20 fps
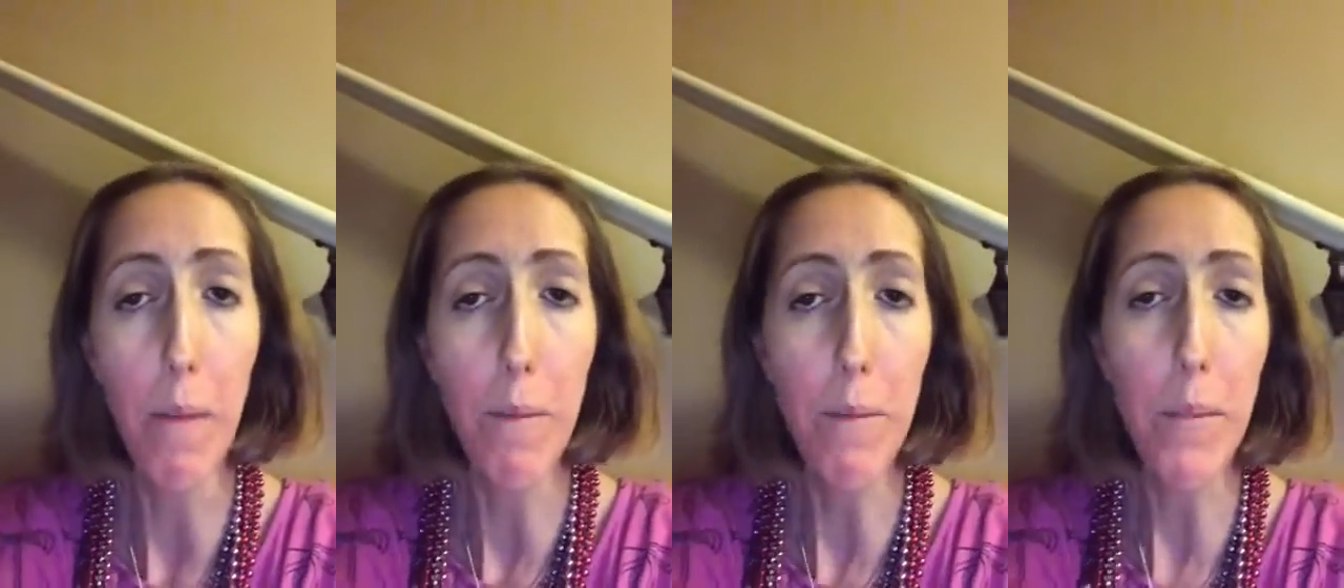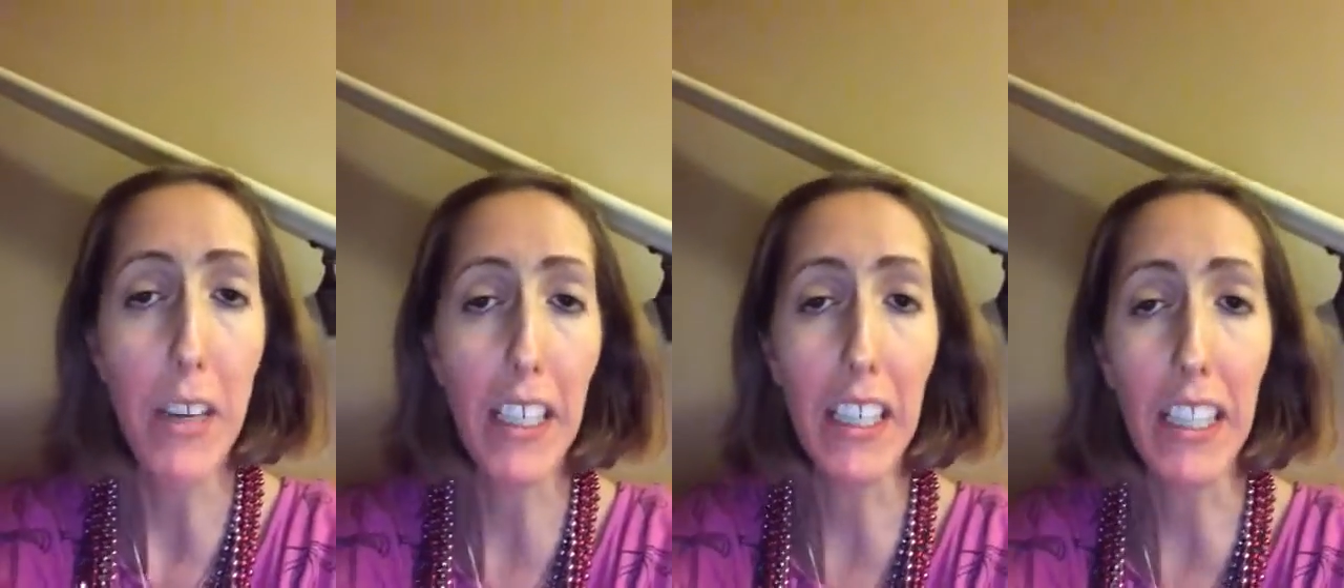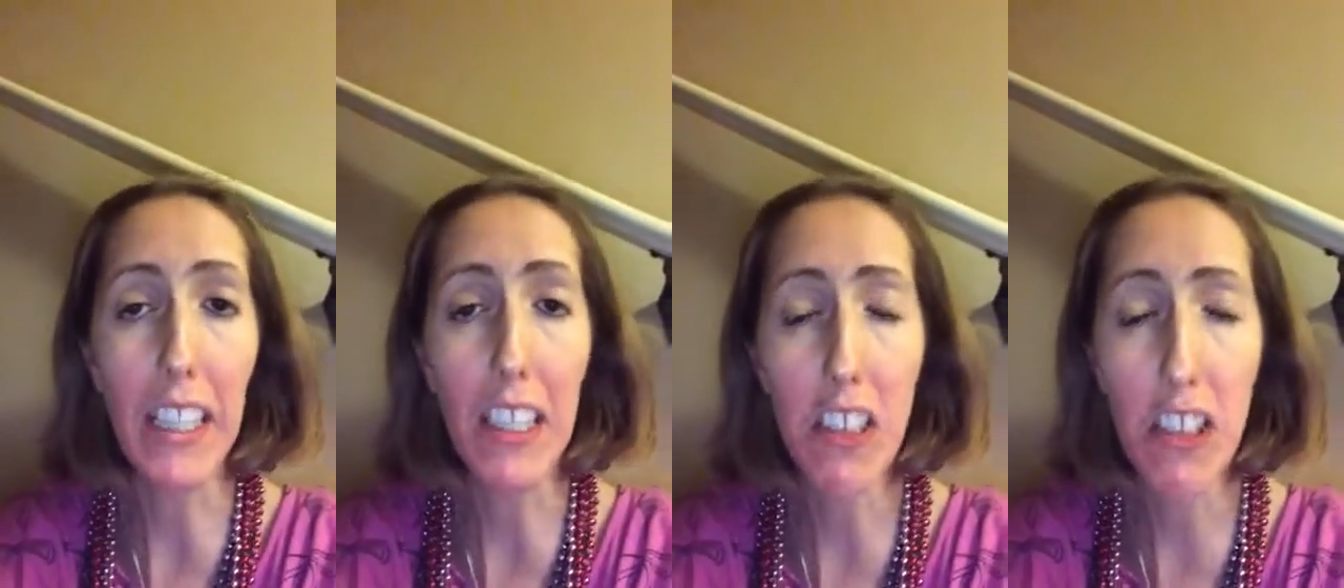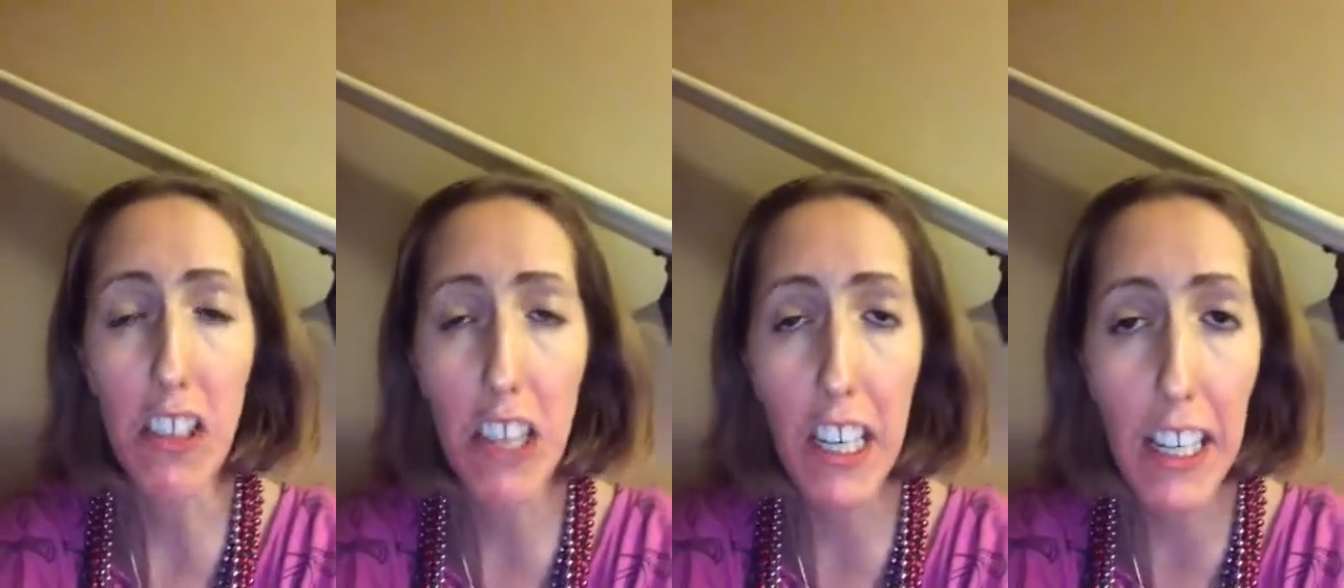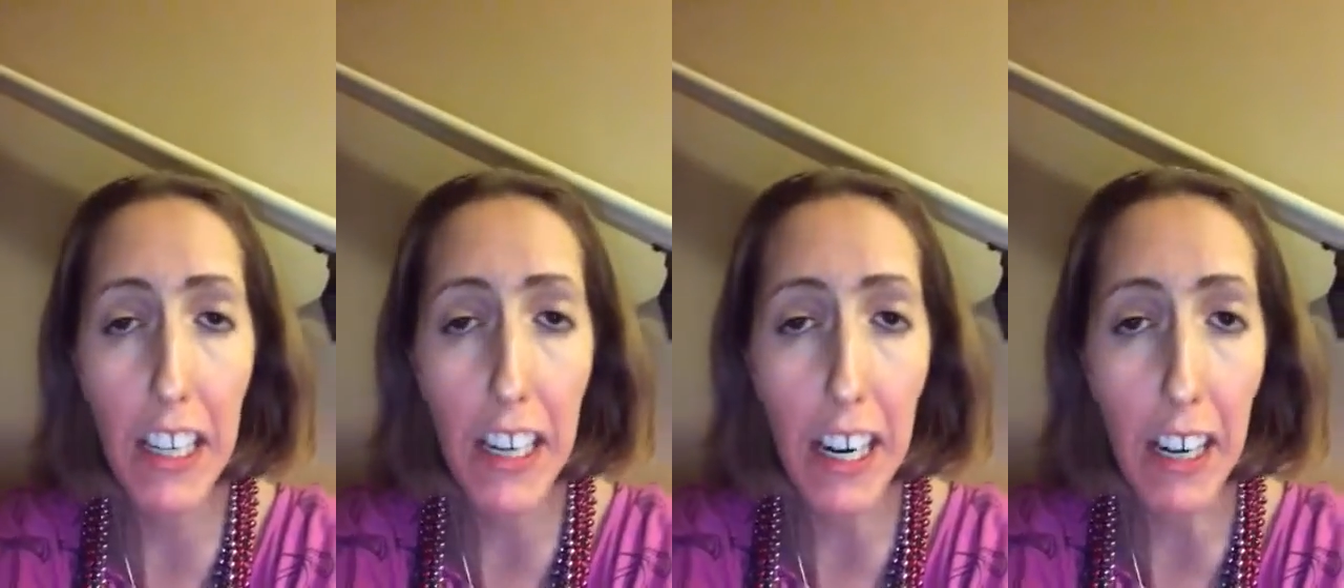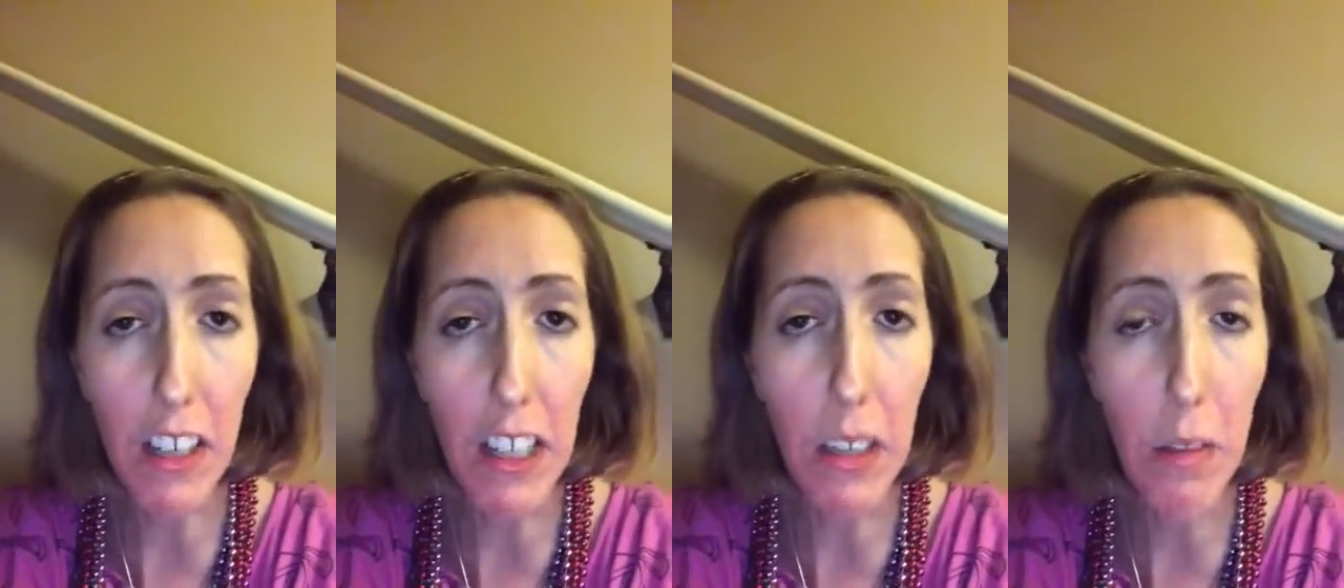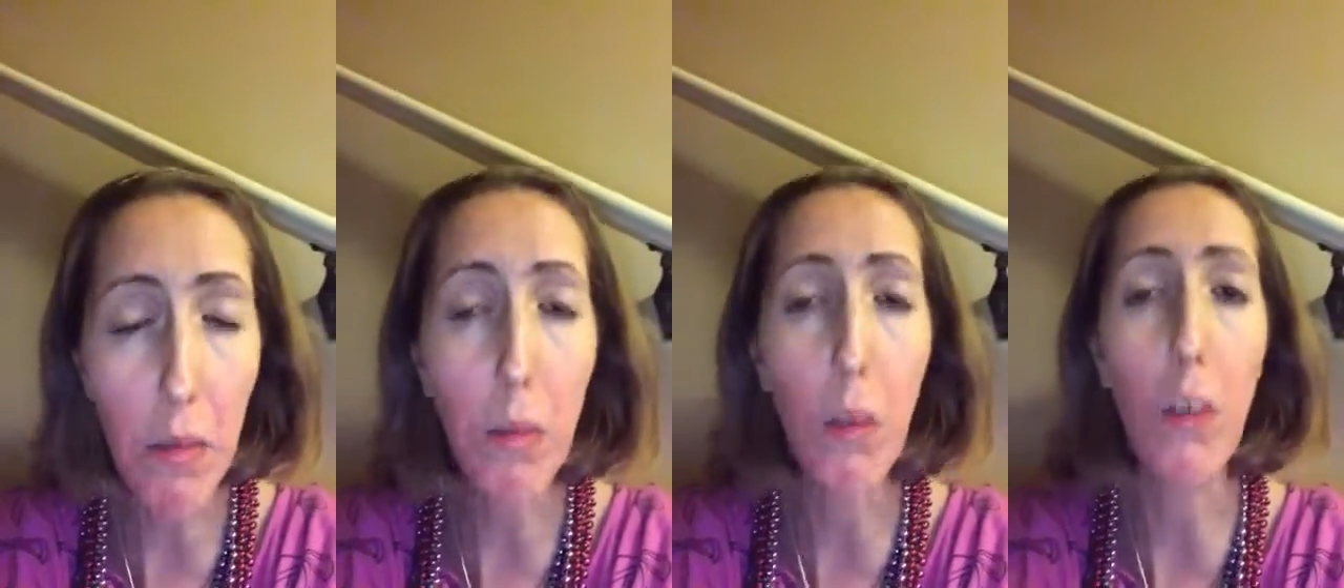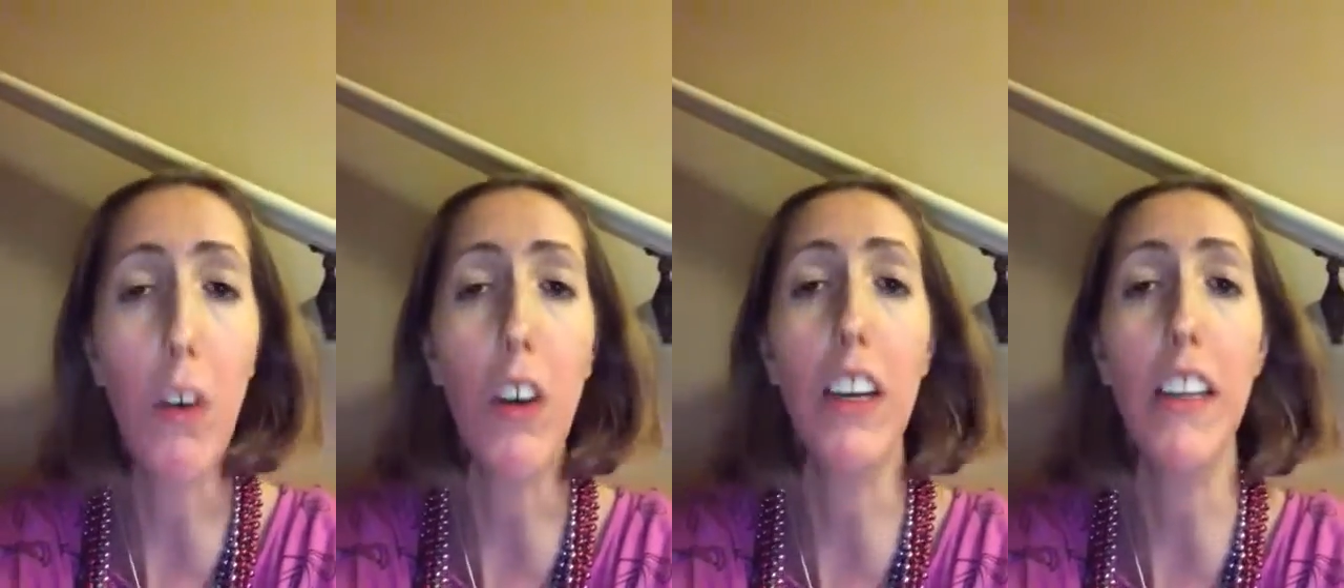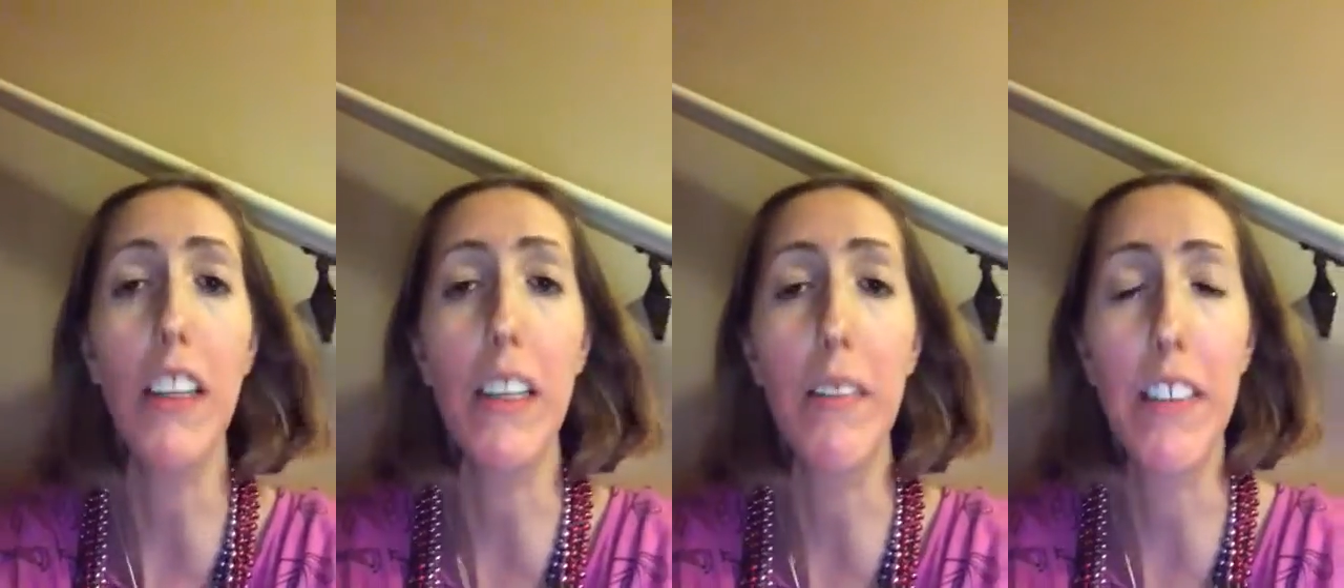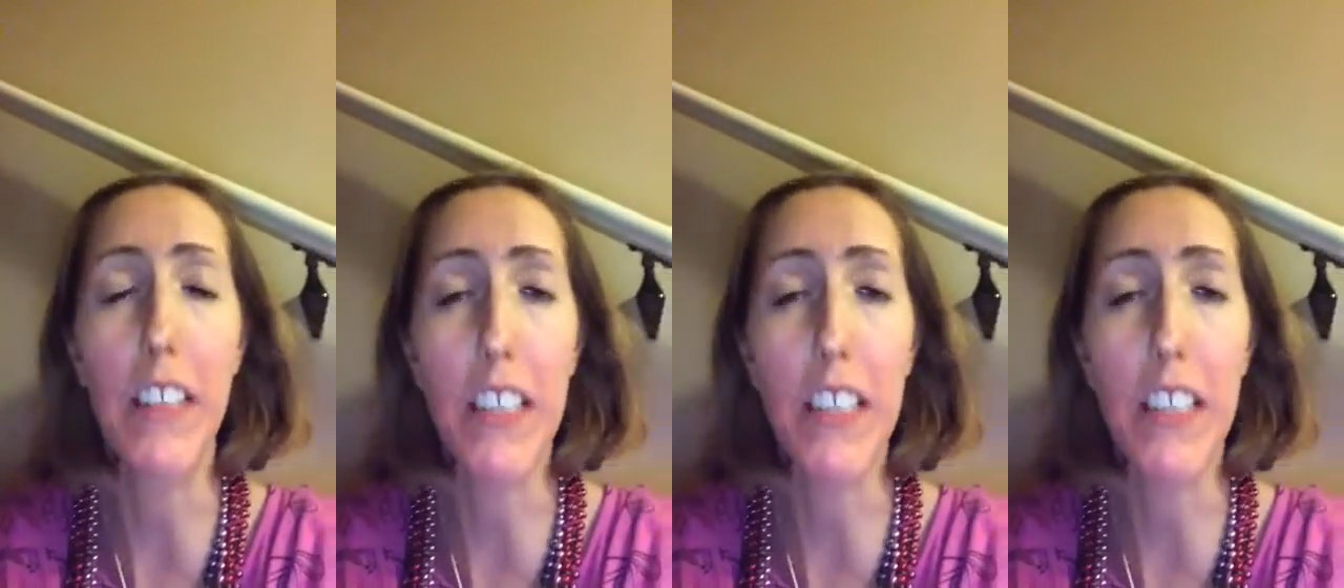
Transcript: because she actually warned them